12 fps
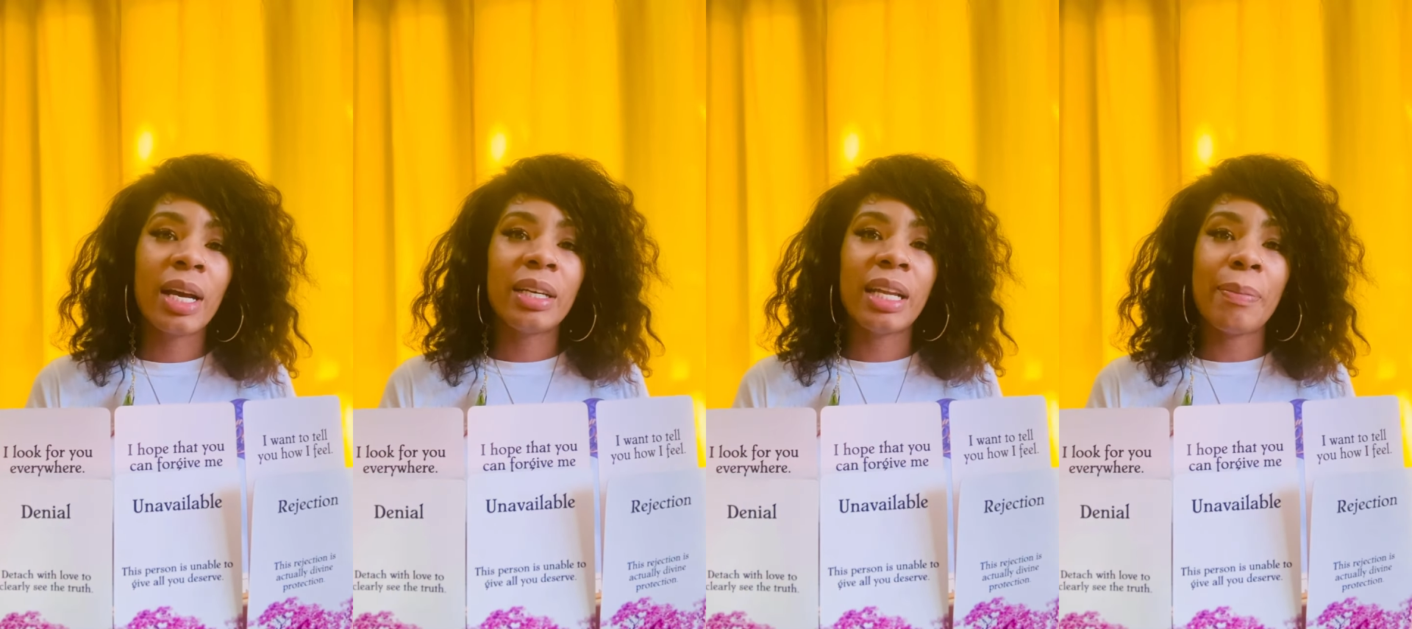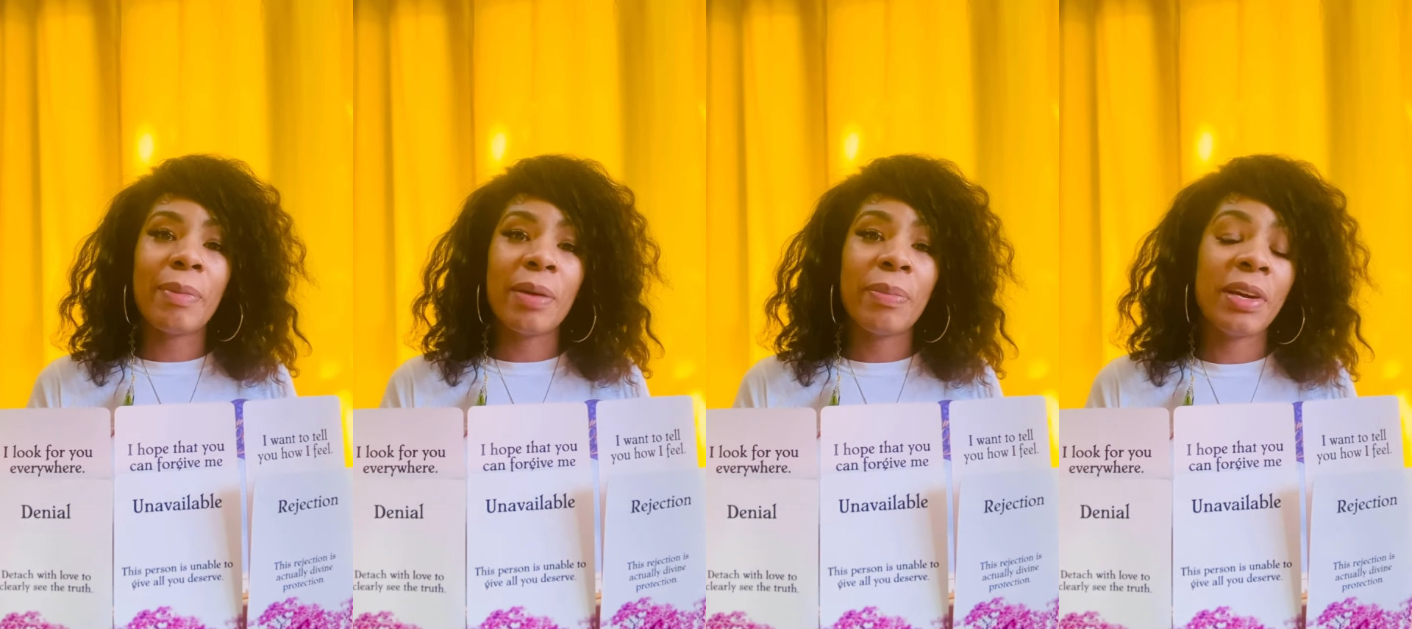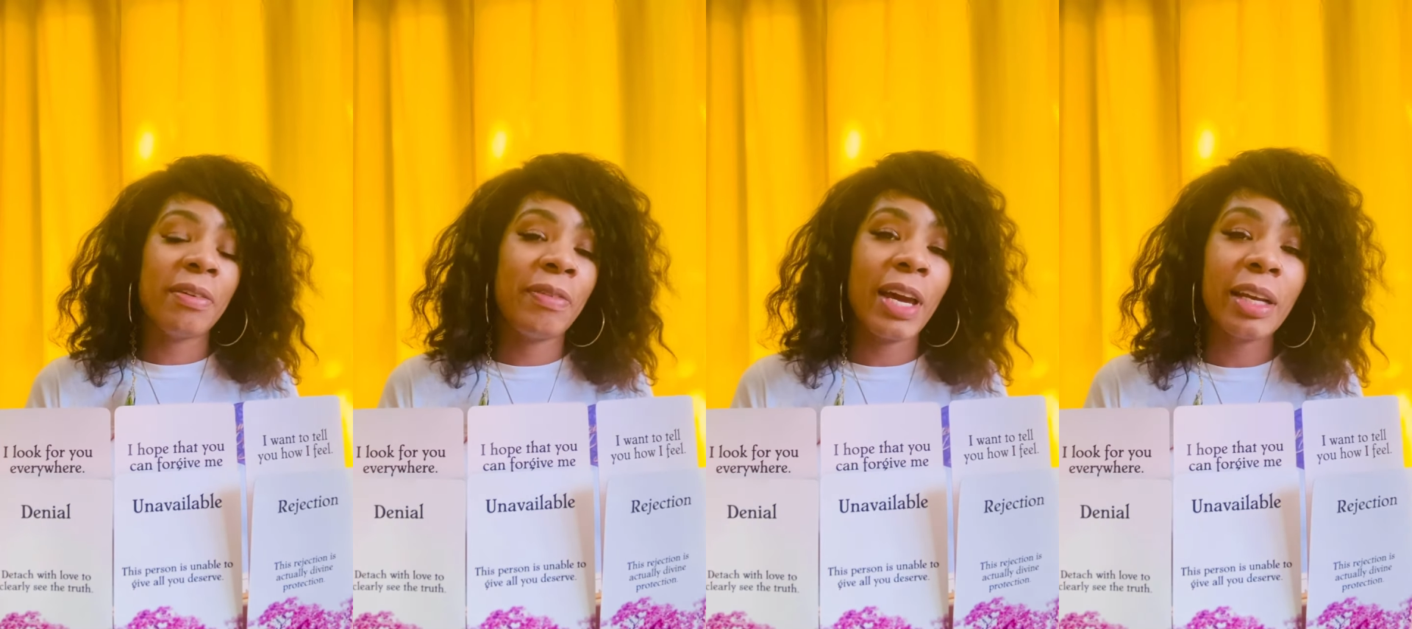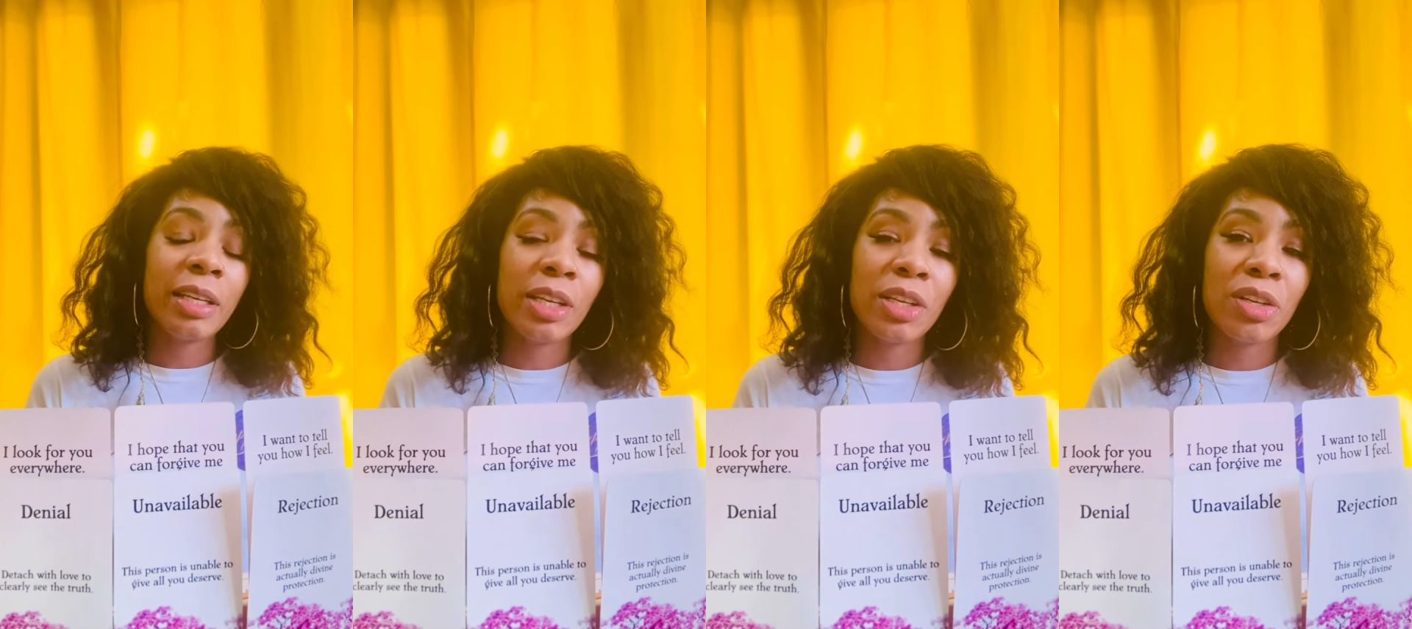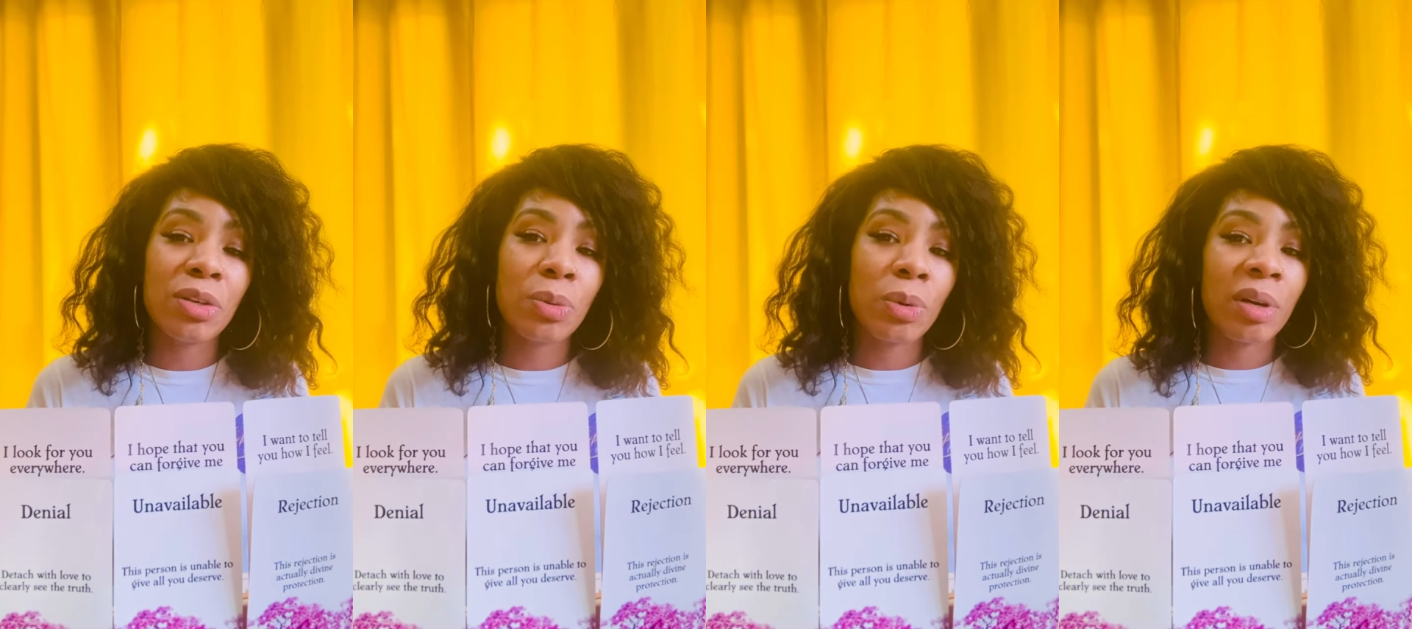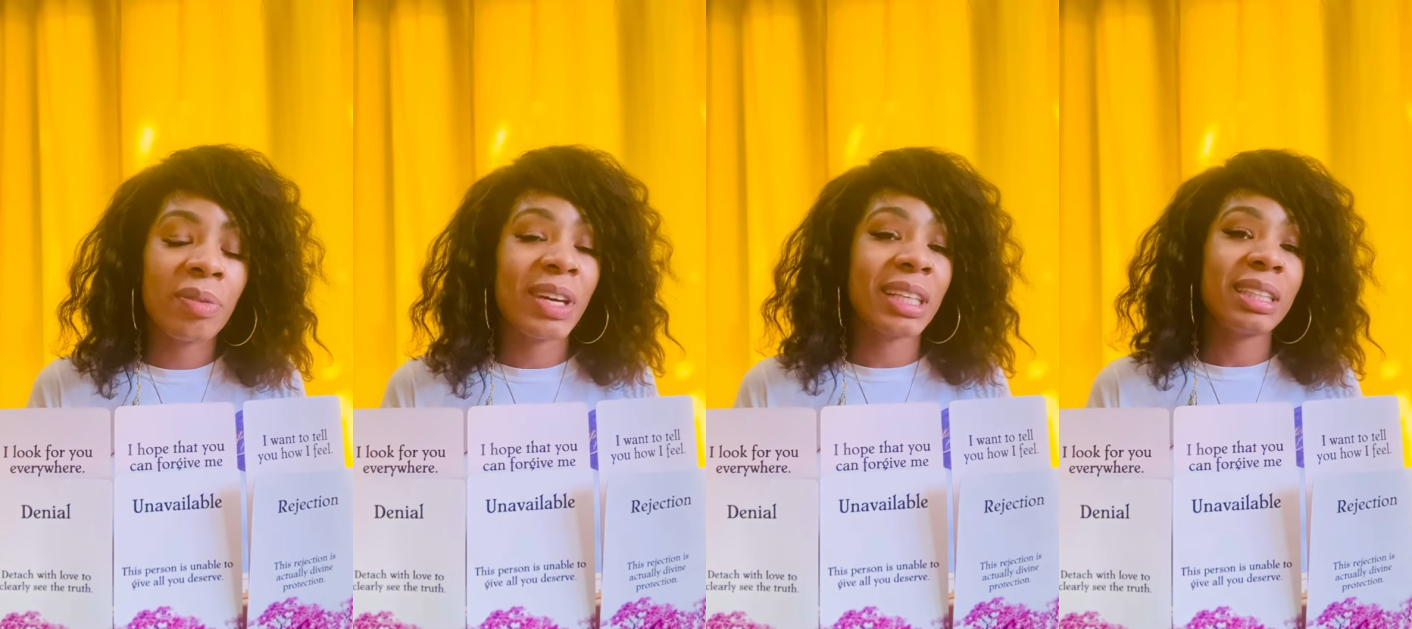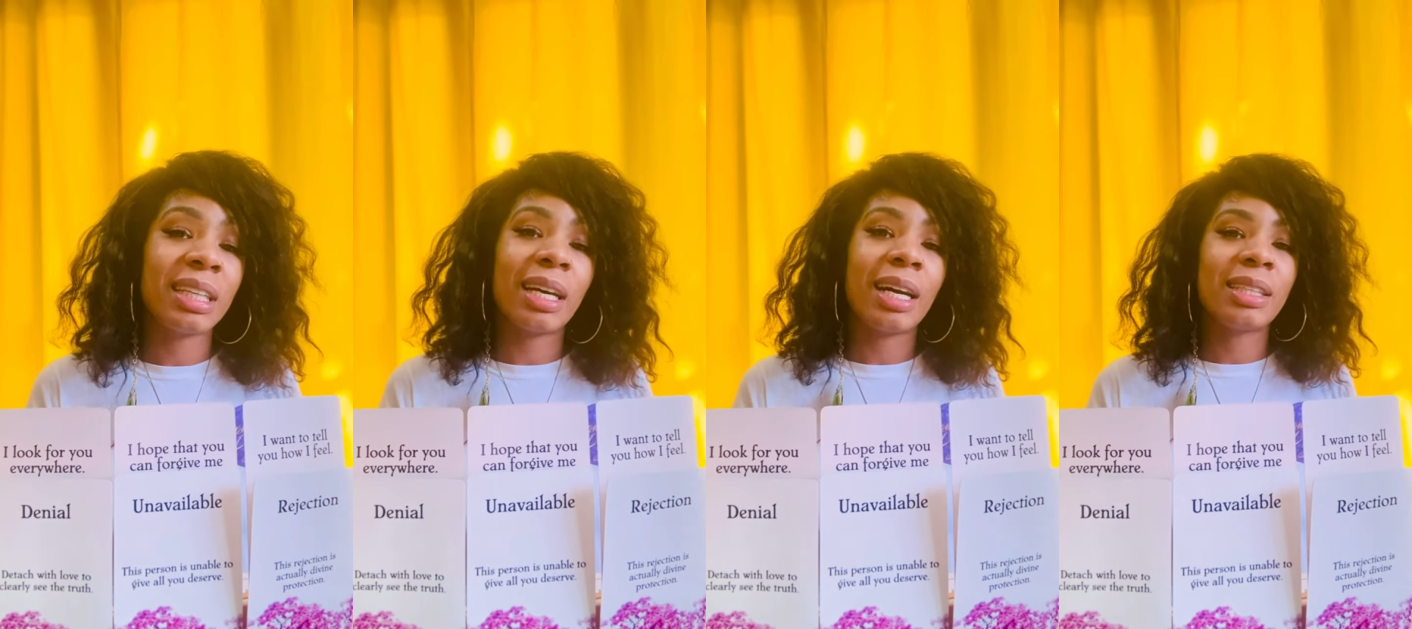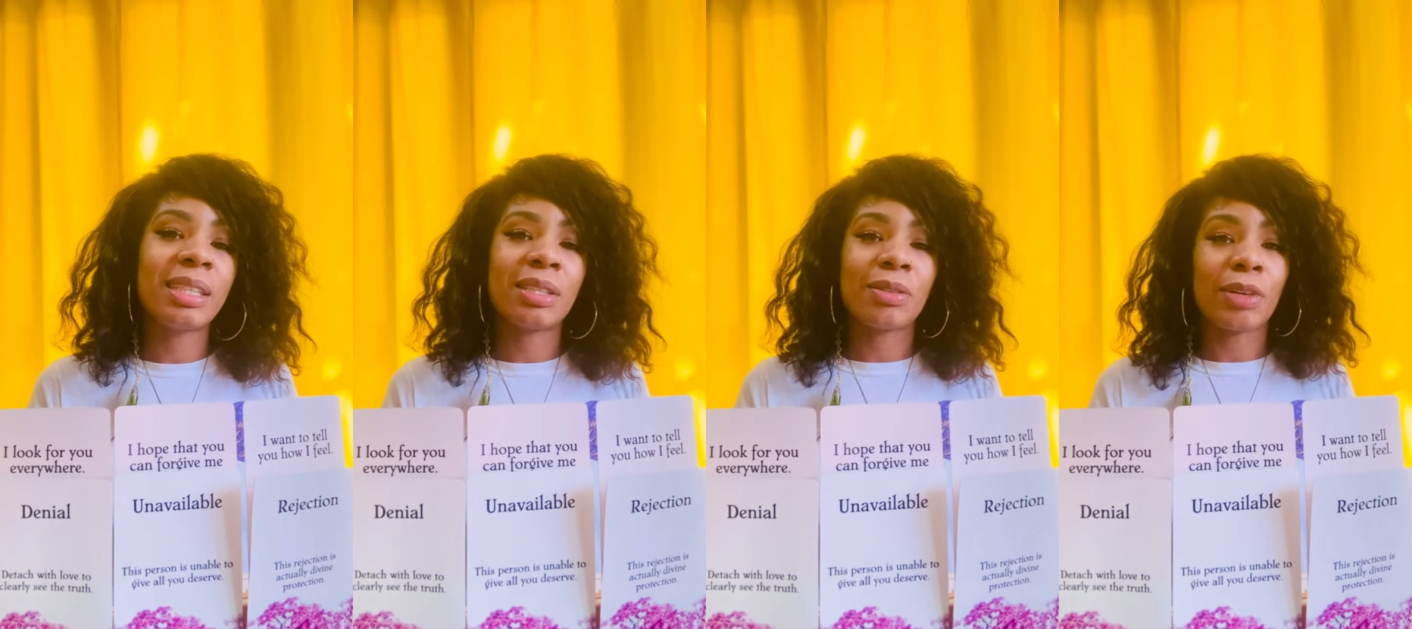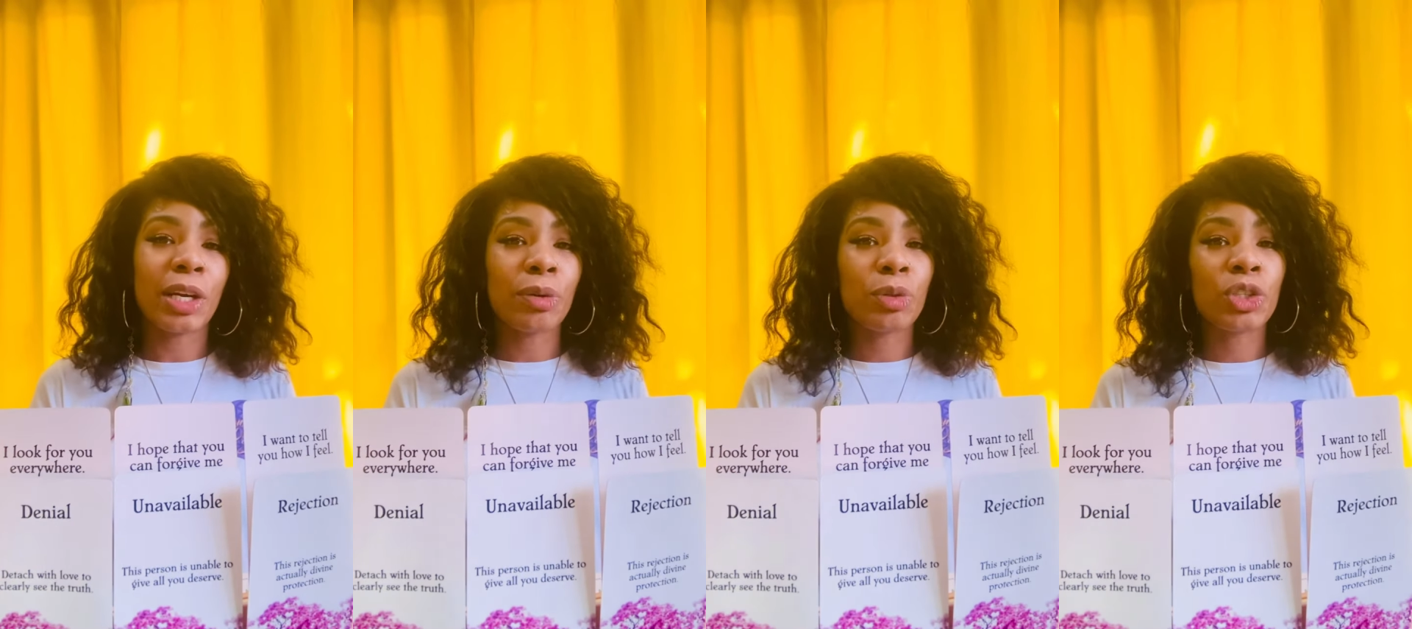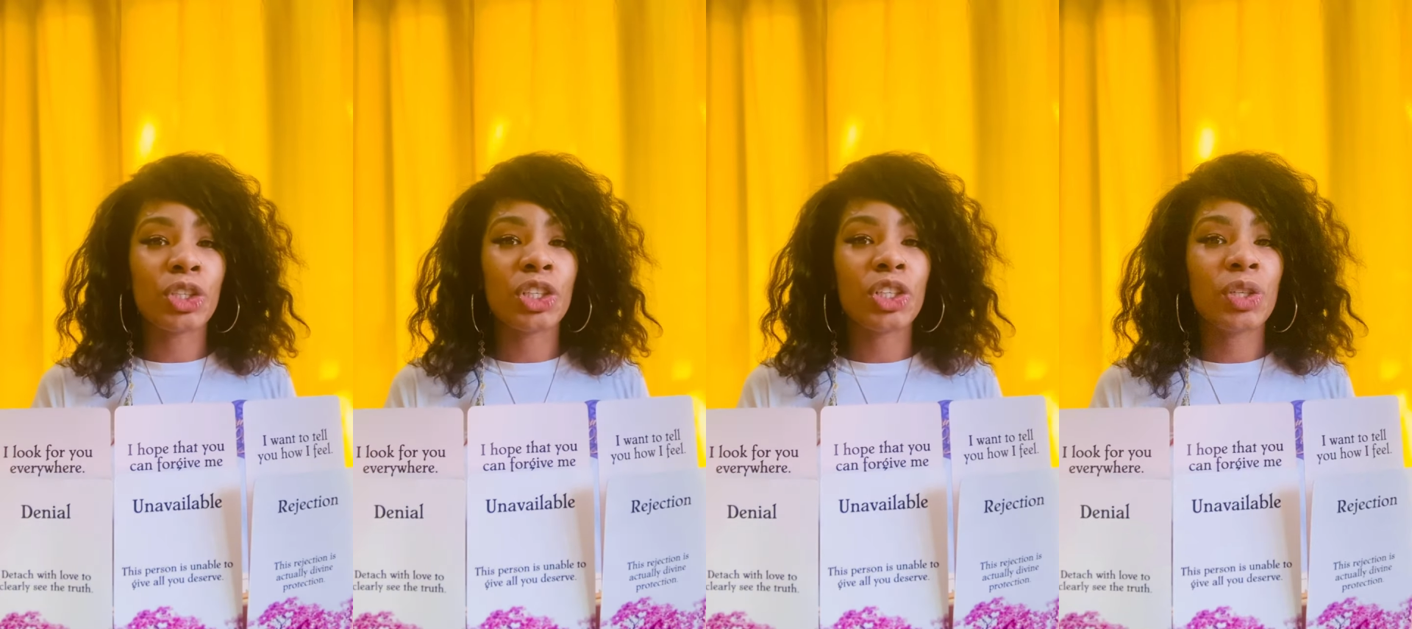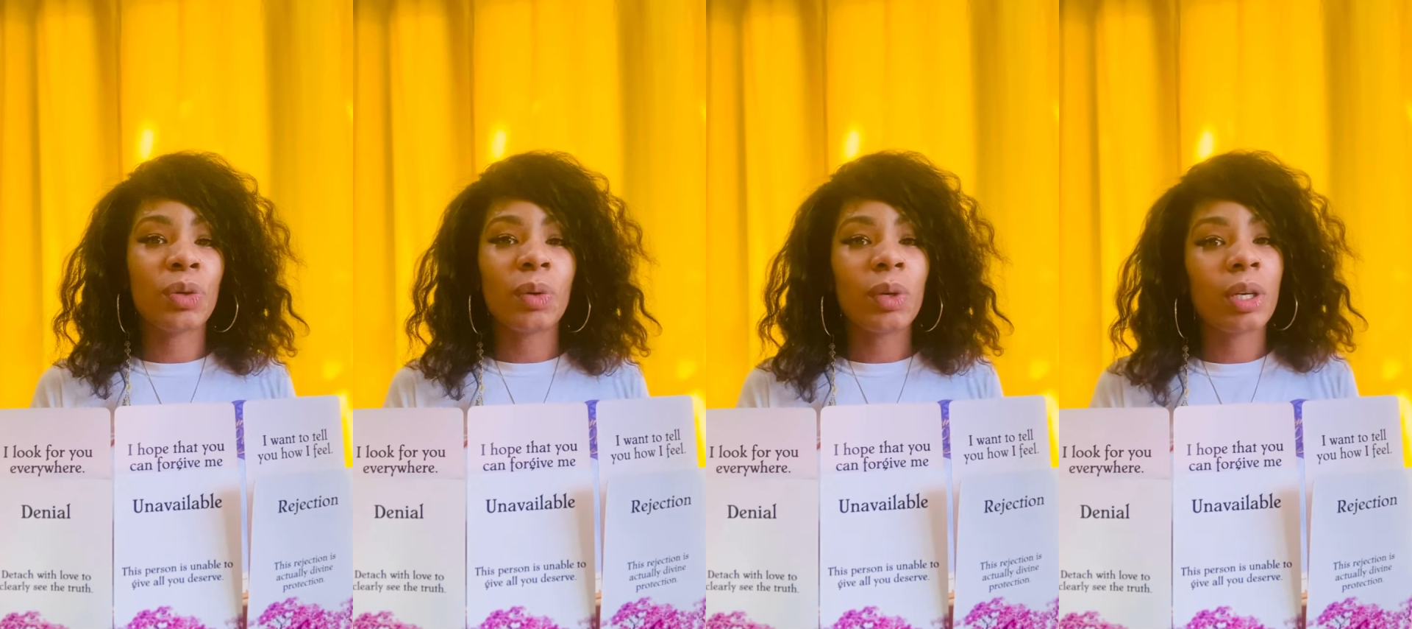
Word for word: they may be affecting you or affecting others around you,